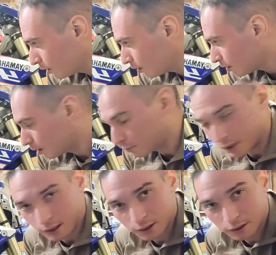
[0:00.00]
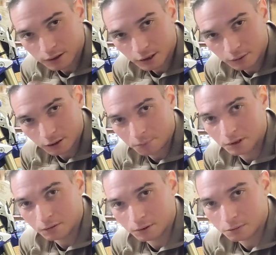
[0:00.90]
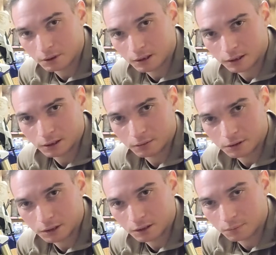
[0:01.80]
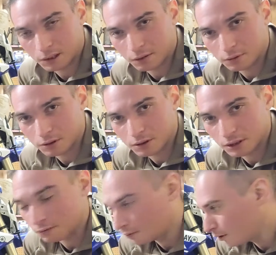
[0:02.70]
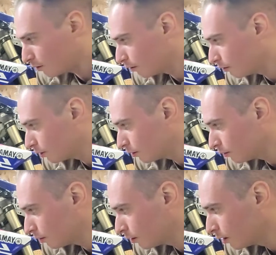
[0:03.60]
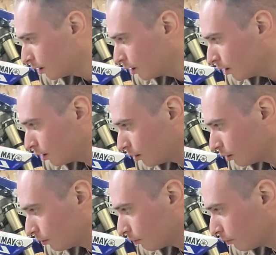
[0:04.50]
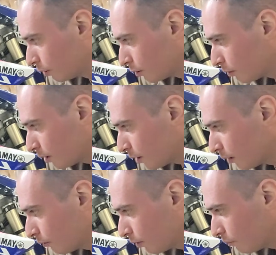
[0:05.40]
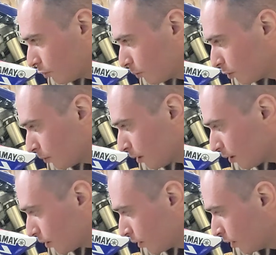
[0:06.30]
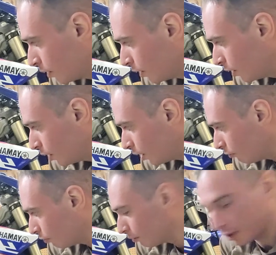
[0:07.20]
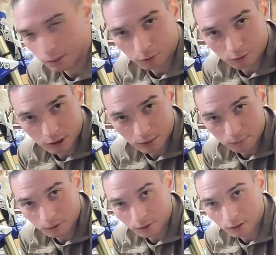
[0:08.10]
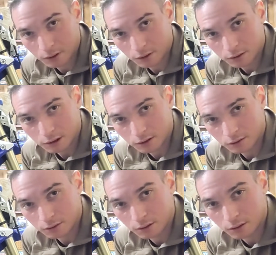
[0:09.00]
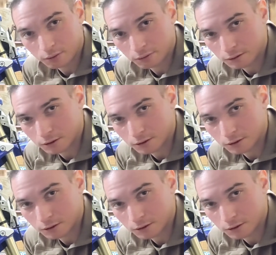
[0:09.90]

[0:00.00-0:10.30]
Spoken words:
the same size, same company rear sprocket that I originally had on the bike, which is a 52 tooth aluminum rear sprocket from Super Sprox. I went with a ProTeeper 13 tooth front